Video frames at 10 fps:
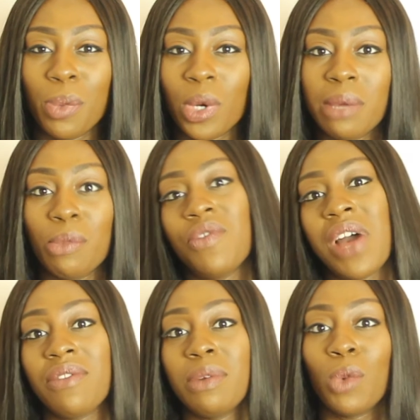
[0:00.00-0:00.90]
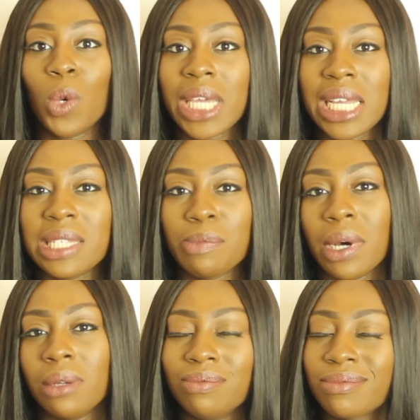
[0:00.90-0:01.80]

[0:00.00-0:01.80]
put him off having more kids, but